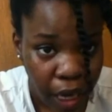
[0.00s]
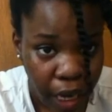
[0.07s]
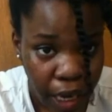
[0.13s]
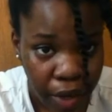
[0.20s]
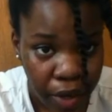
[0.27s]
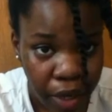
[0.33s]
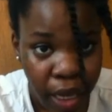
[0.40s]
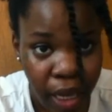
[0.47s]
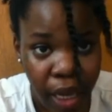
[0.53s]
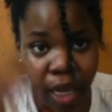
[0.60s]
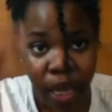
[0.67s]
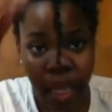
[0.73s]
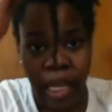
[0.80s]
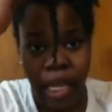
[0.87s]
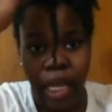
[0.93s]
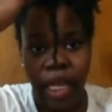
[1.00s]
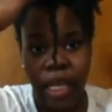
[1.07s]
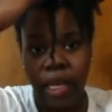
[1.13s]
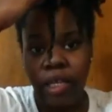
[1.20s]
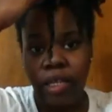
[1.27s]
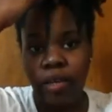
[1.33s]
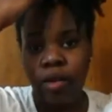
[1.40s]
hair,
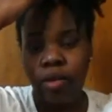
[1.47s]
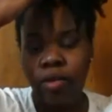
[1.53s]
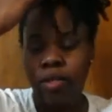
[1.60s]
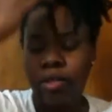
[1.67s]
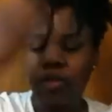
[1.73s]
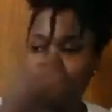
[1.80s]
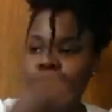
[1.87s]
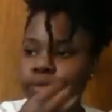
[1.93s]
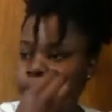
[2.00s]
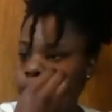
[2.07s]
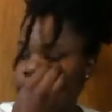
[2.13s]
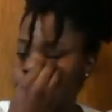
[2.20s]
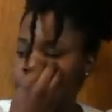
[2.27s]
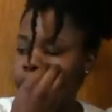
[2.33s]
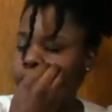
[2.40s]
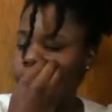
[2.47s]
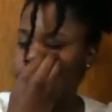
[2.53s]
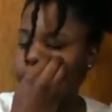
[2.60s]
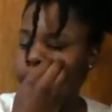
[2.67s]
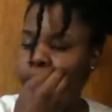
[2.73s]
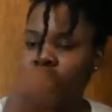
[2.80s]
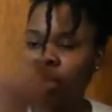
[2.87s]
and it's also
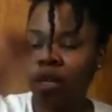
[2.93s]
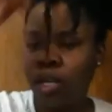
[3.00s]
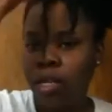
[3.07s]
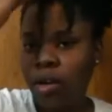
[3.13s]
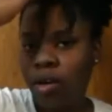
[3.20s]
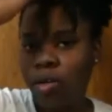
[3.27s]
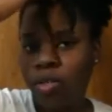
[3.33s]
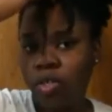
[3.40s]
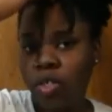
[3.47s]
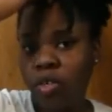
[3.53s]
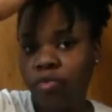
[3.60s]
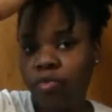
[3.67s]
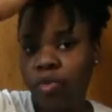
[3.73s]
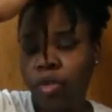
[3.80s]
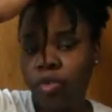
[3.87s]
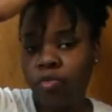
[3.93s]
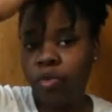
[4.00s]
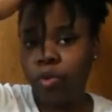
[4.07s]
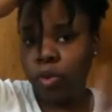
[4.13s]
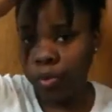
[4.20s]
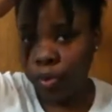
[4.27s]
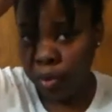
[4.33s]
your
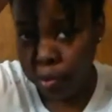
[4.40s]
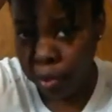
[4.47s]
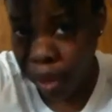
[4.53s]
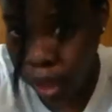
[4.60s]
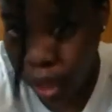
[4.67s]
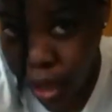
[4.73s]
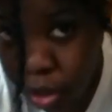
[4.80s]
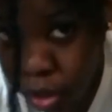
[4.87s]
roots won't be